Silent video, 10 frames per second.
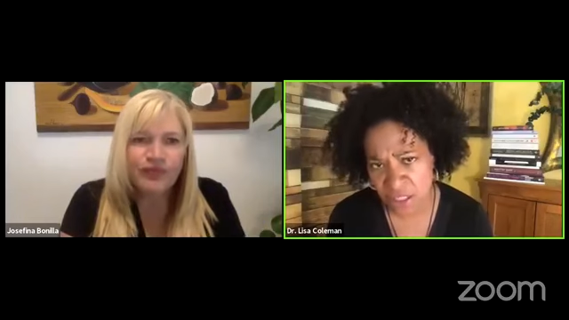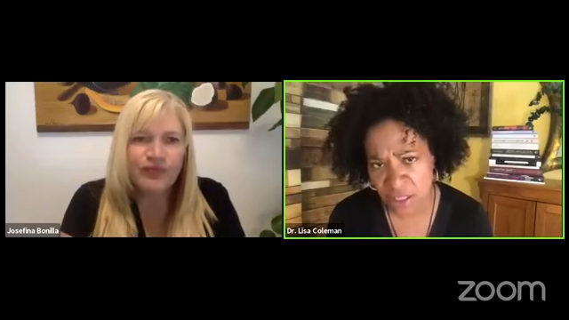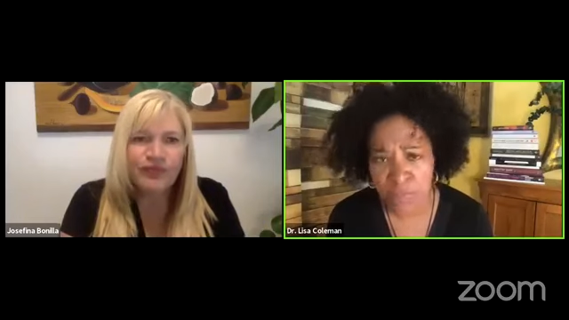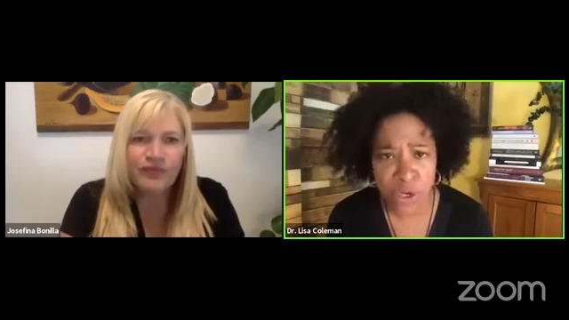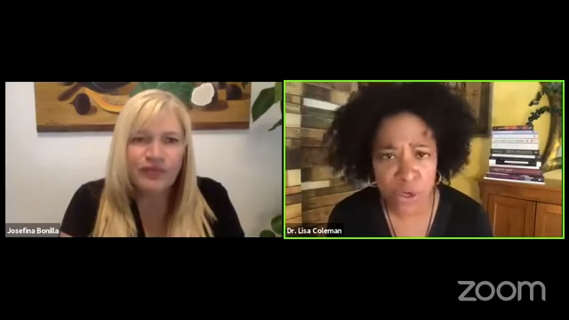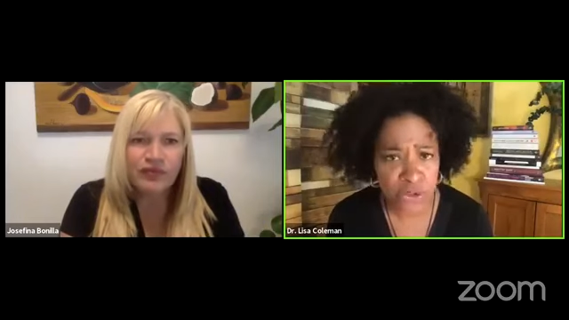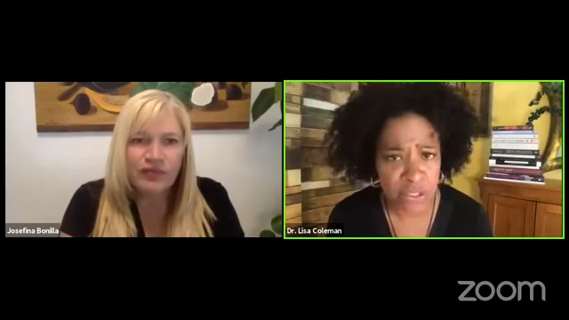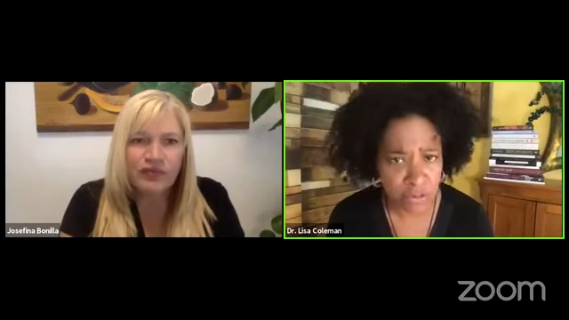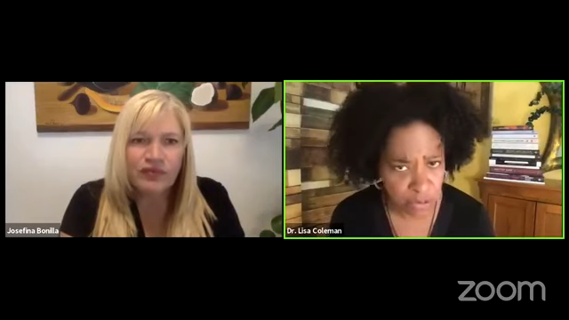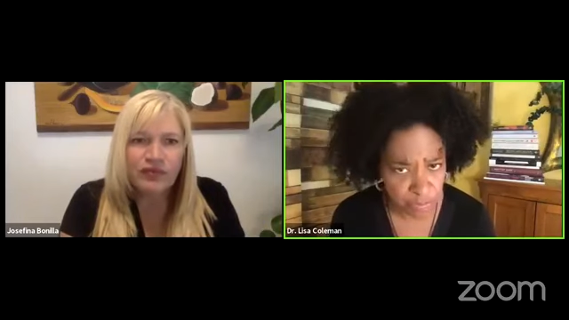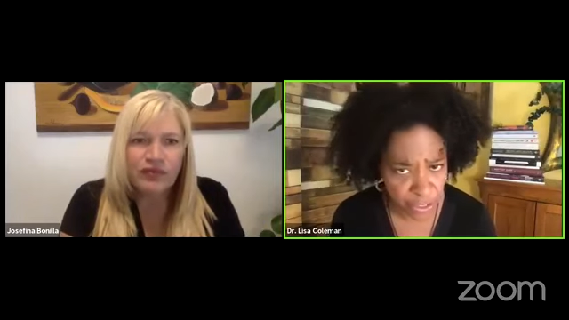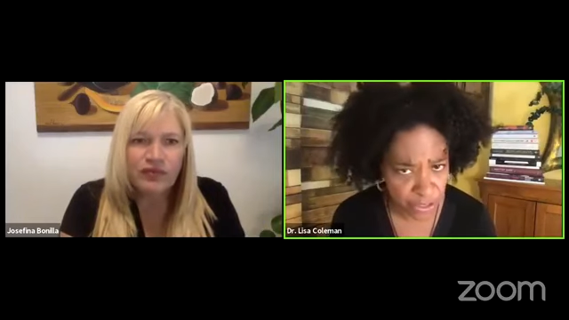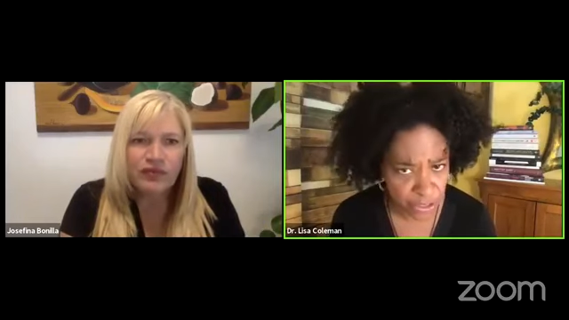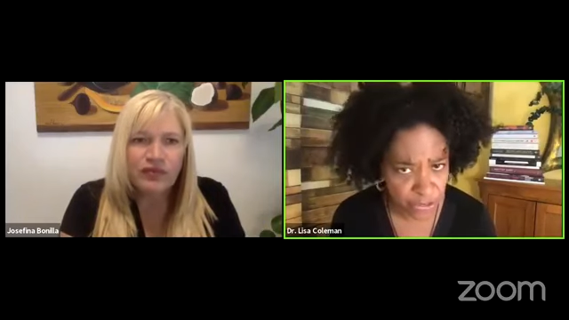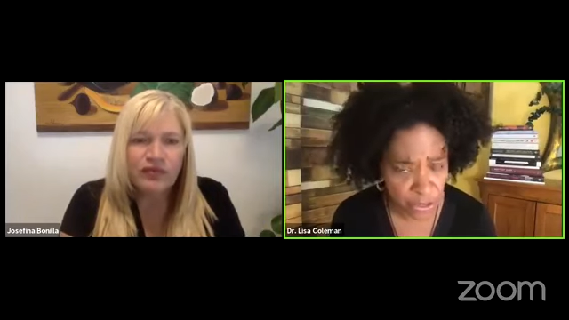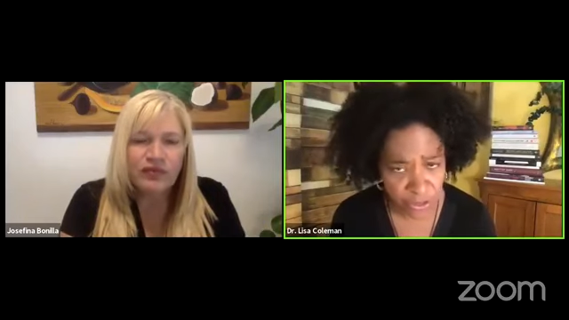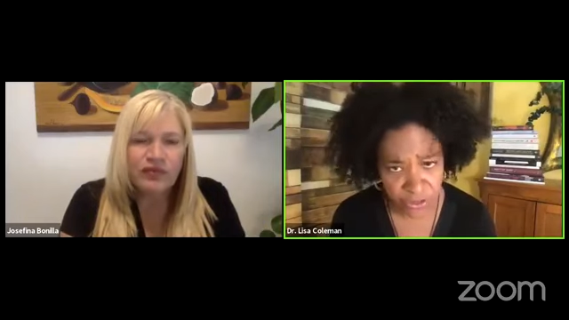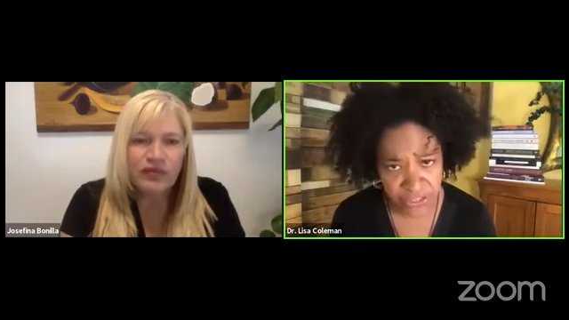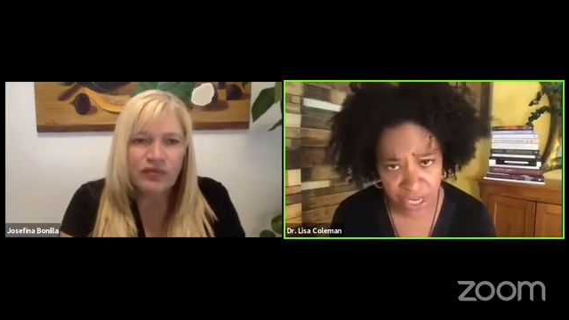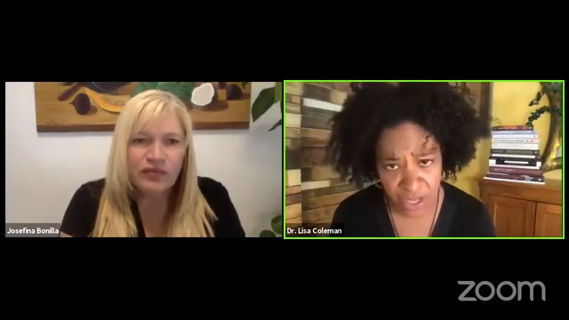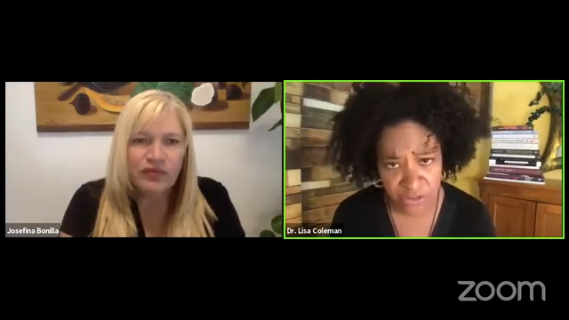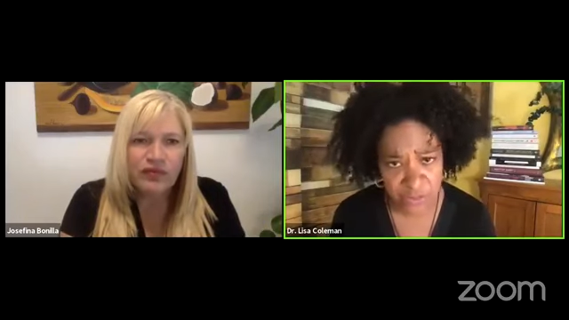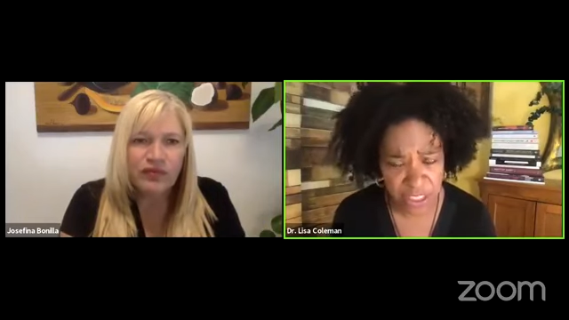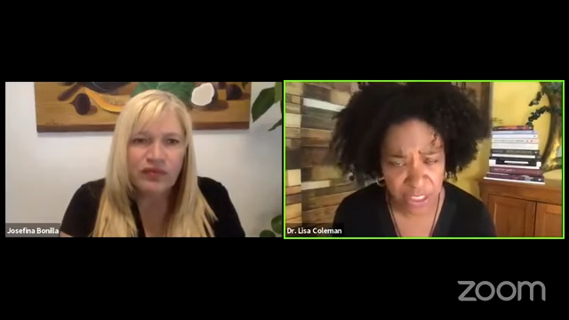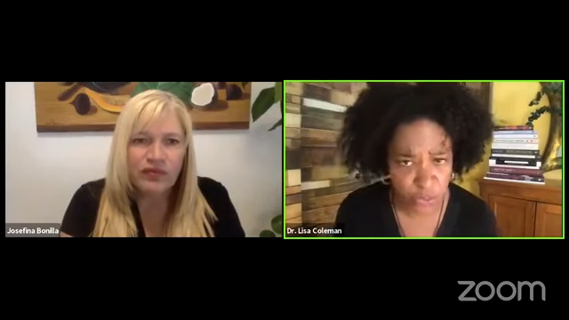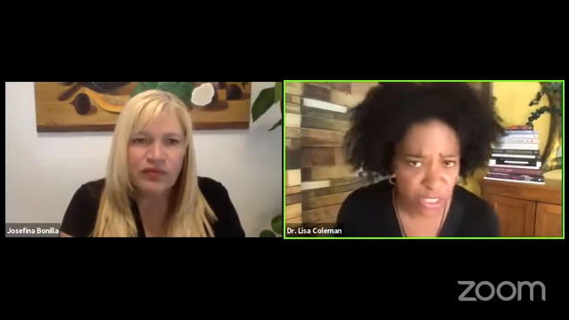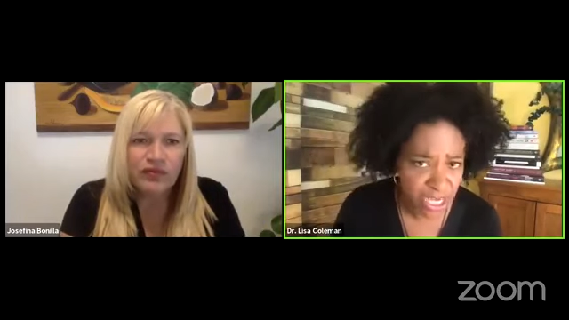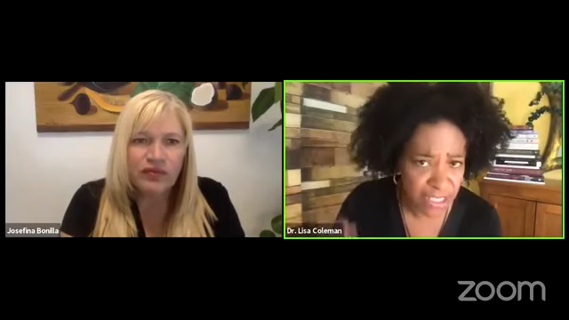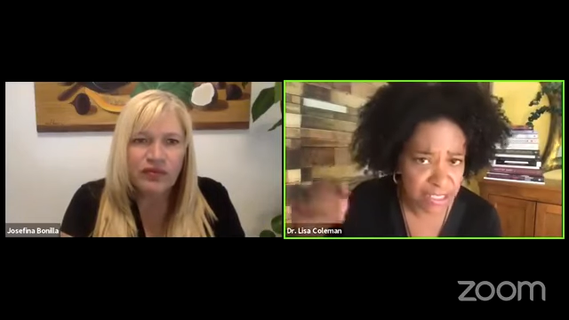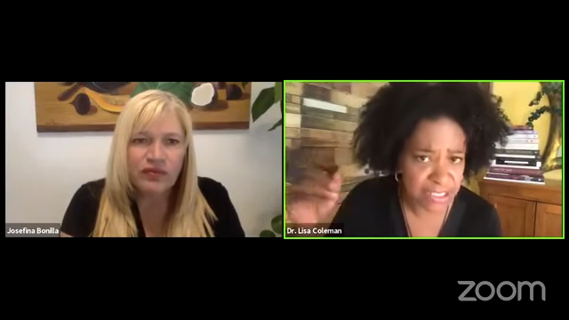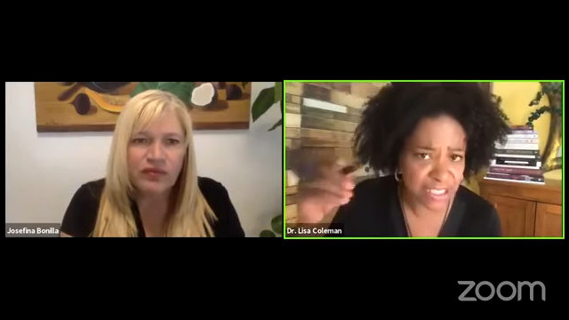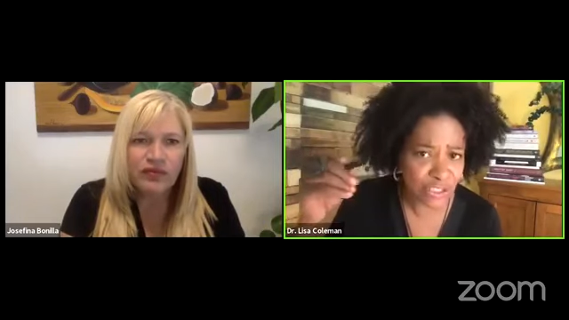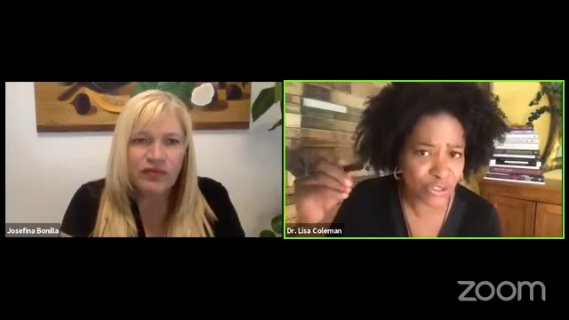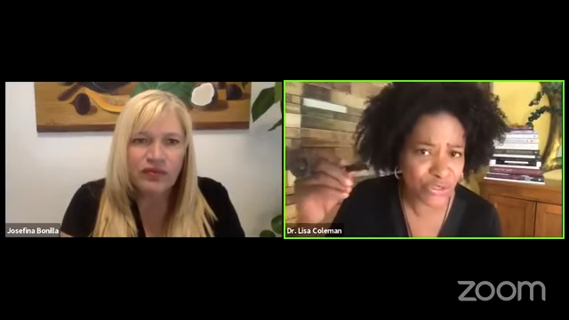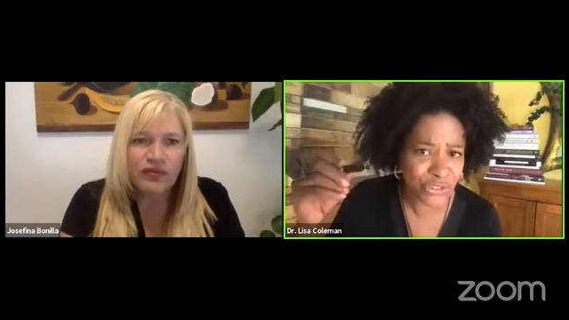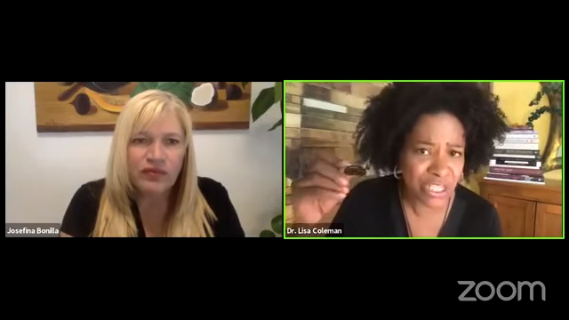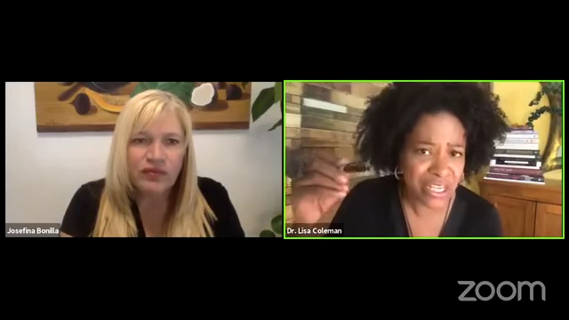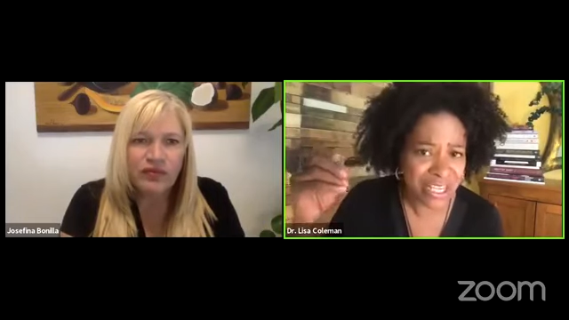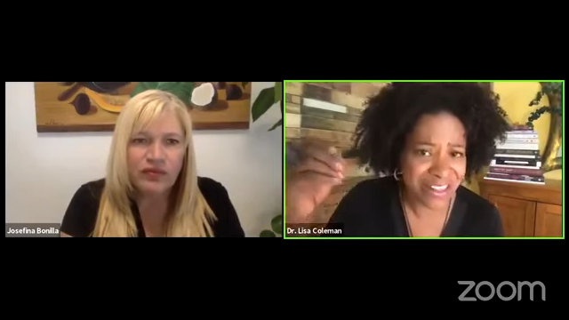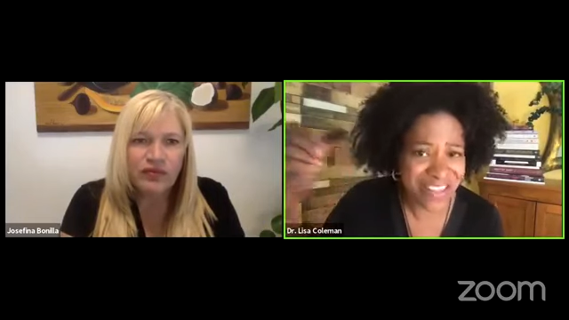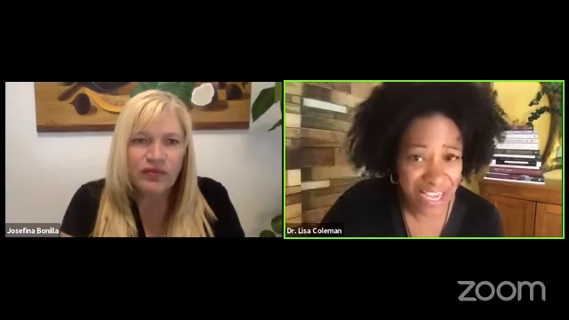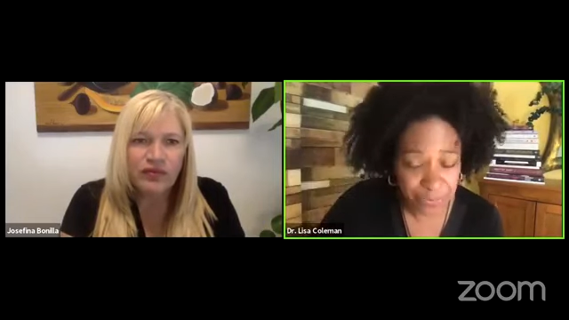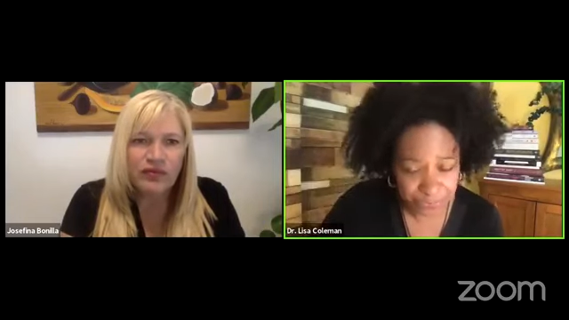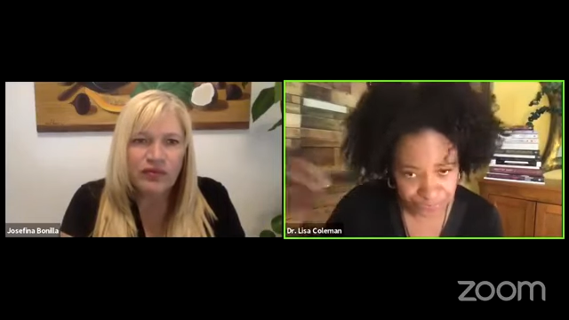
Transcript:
Speaker 1: impose those barriers on ourselves because we're getting signals that